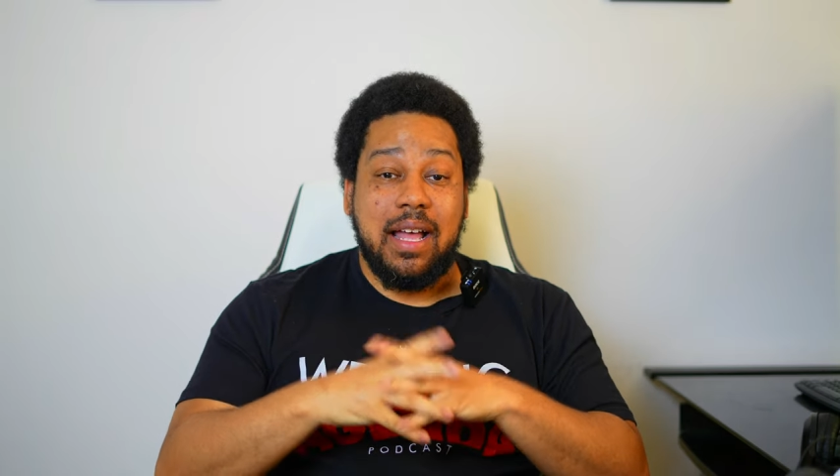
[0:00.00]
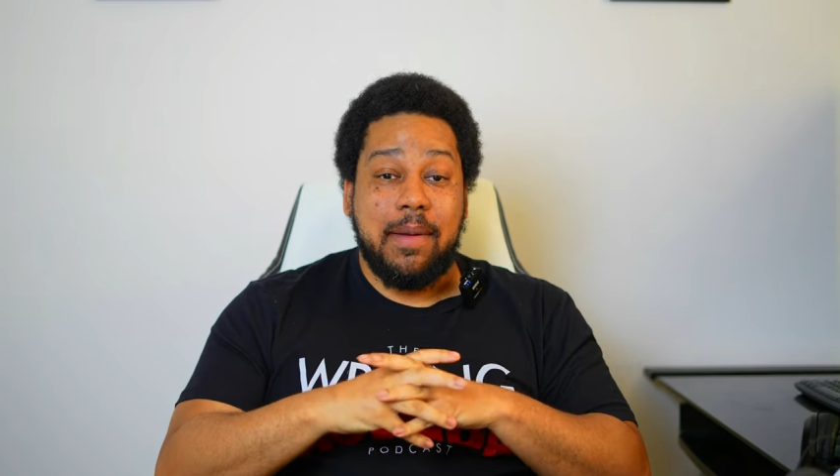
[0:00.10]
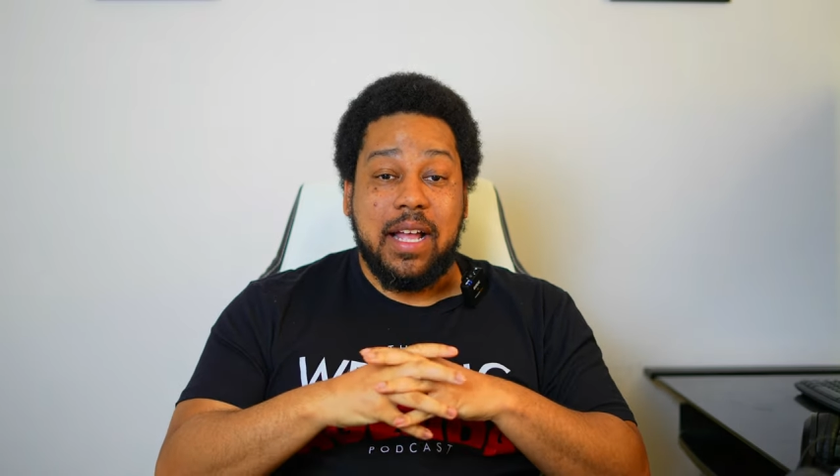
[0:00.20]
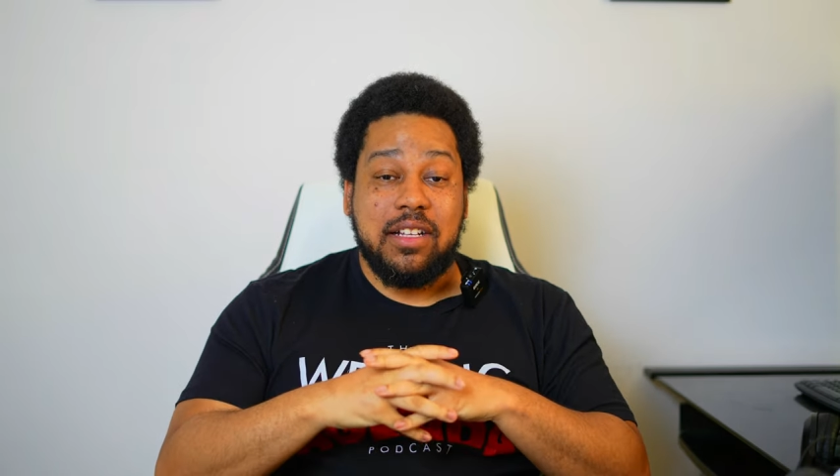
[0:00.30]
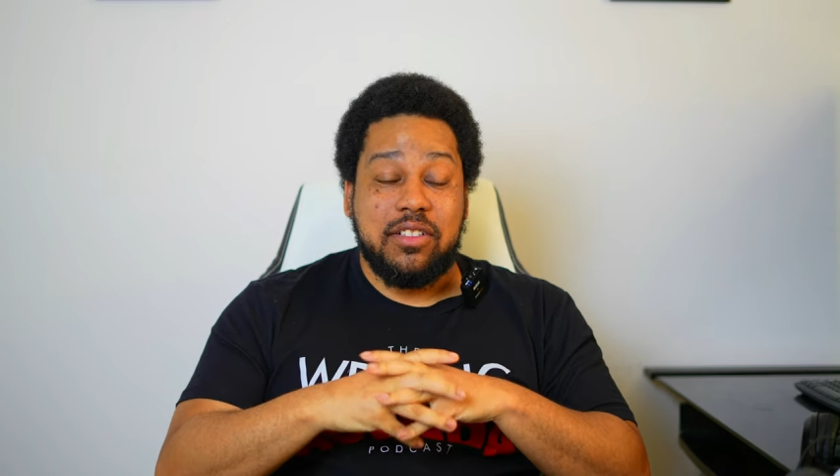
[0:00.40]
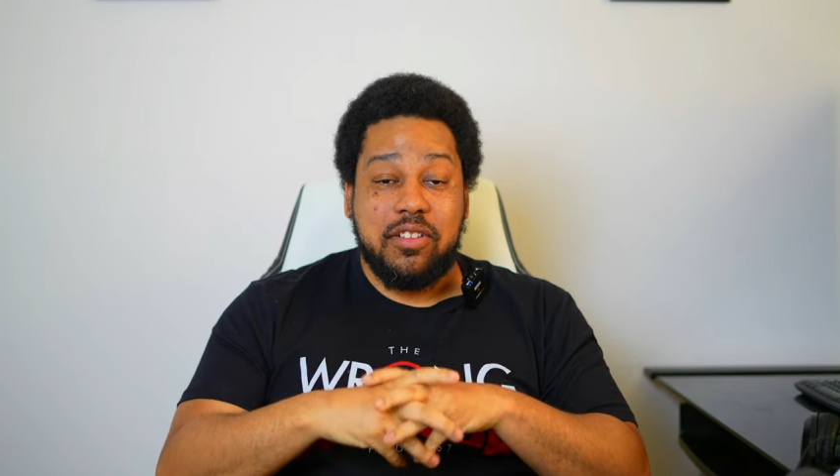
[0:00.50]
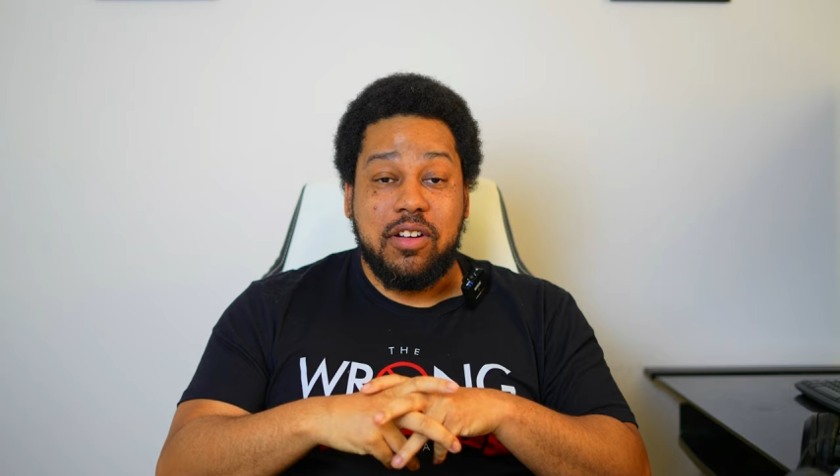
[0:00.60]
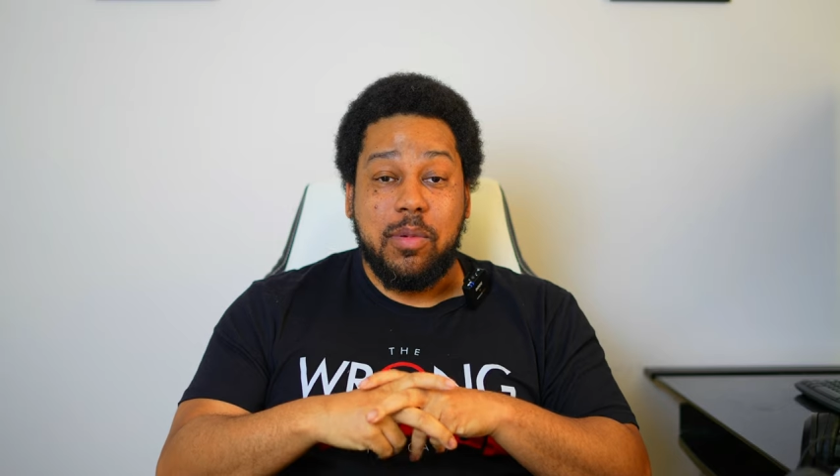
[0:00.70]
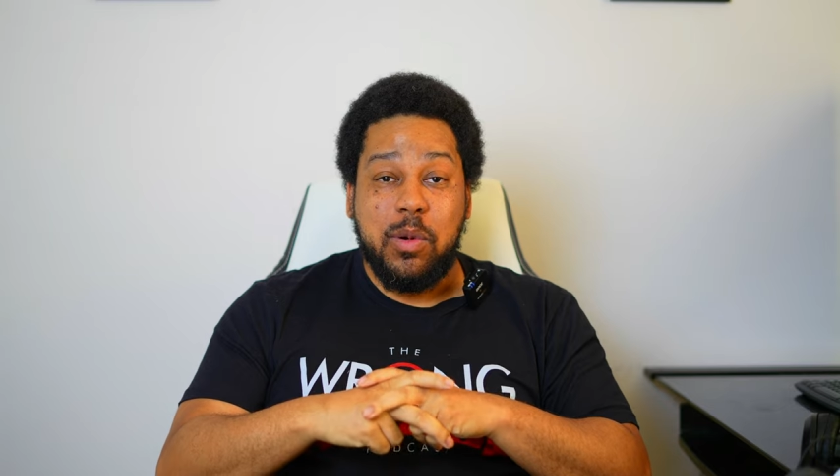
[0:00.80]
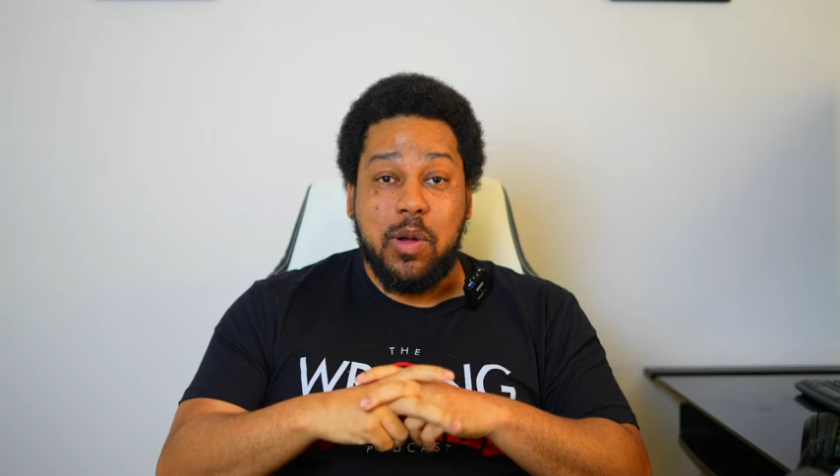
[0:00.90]
I
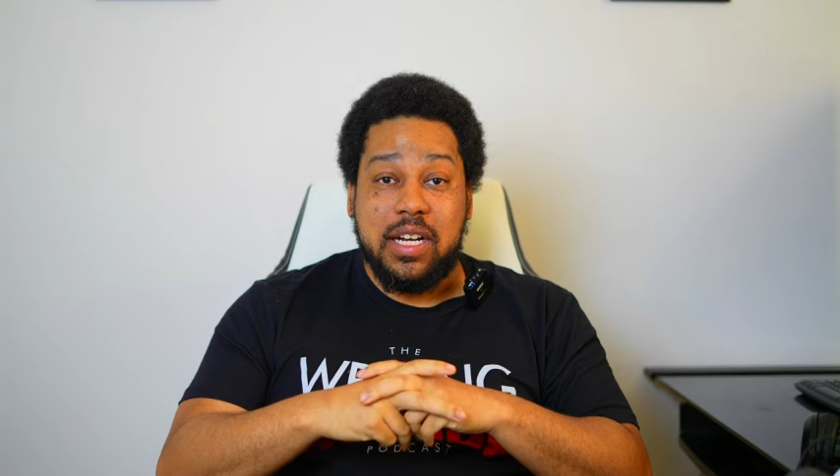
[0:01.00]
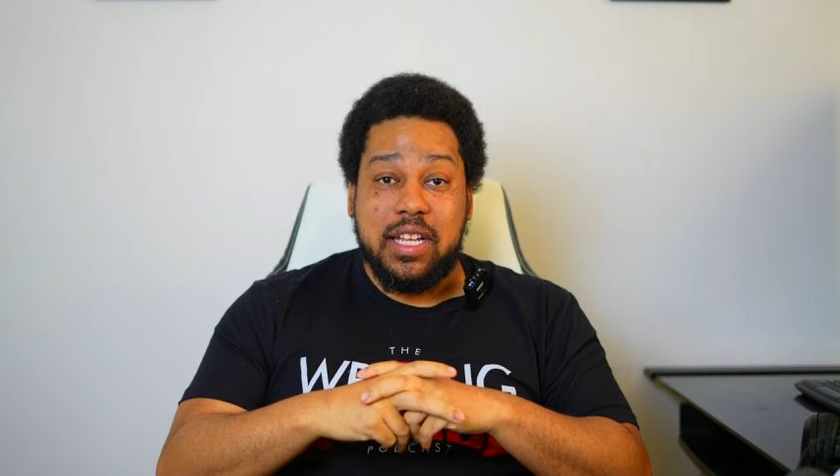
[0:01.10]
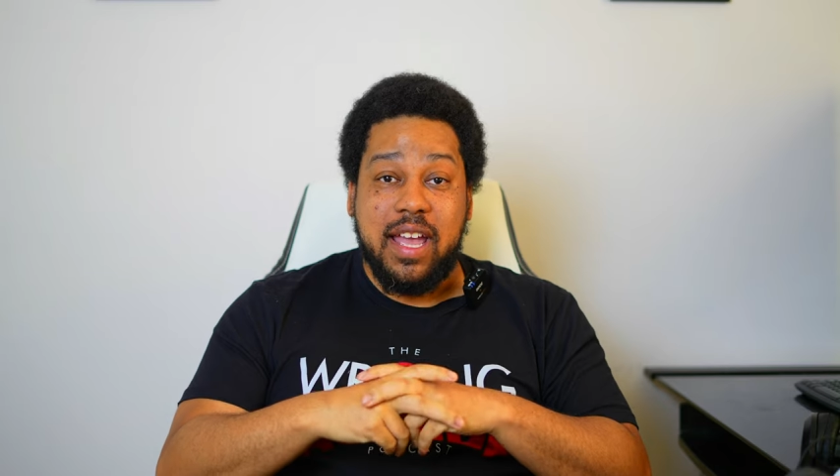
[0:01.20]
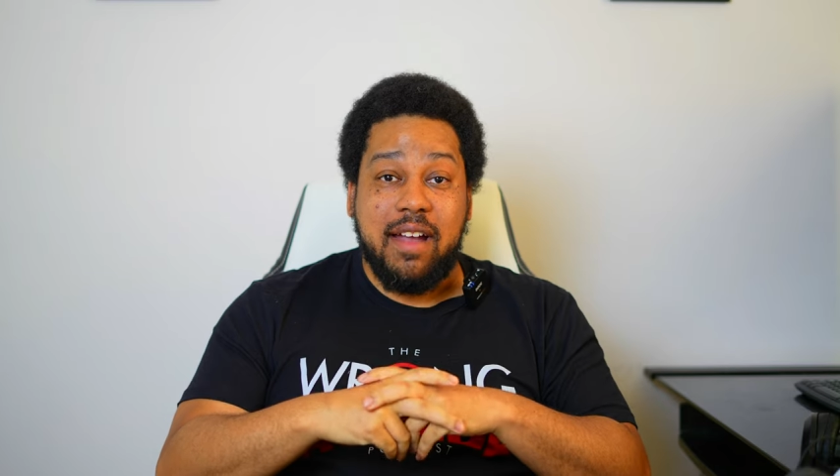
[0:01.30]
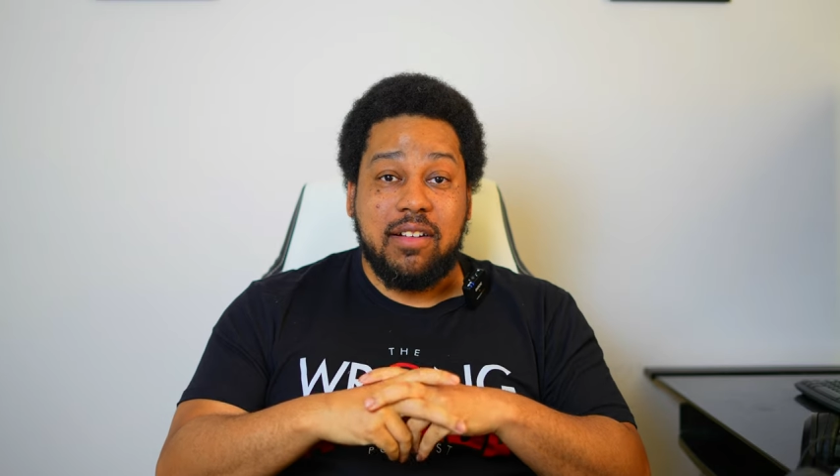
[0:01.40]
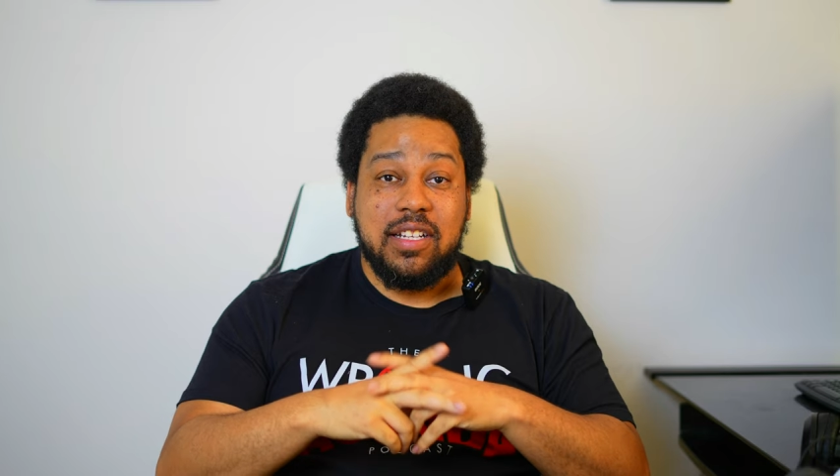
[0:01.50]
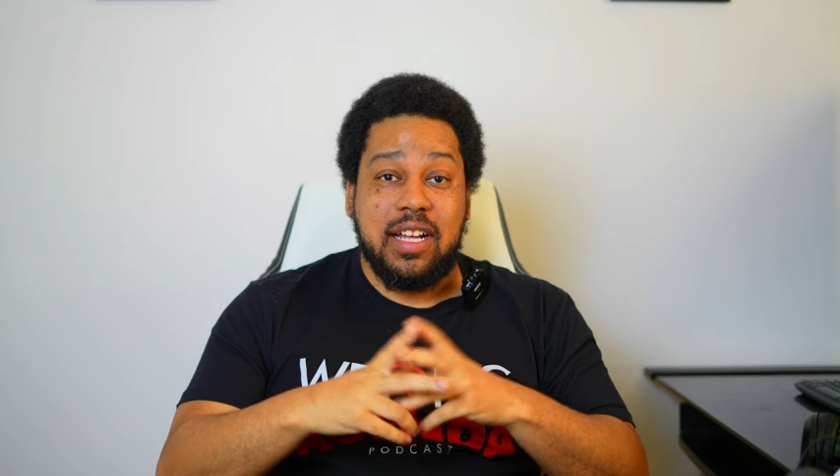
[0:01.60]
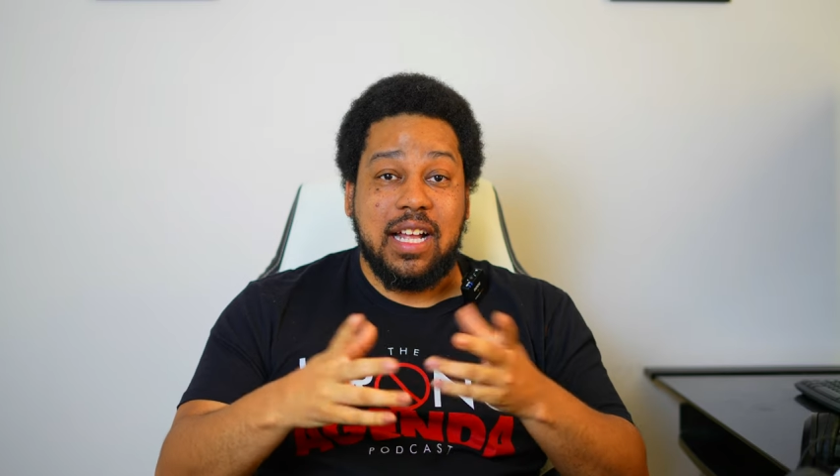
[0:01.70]
enjoy Obi-Wan, the character.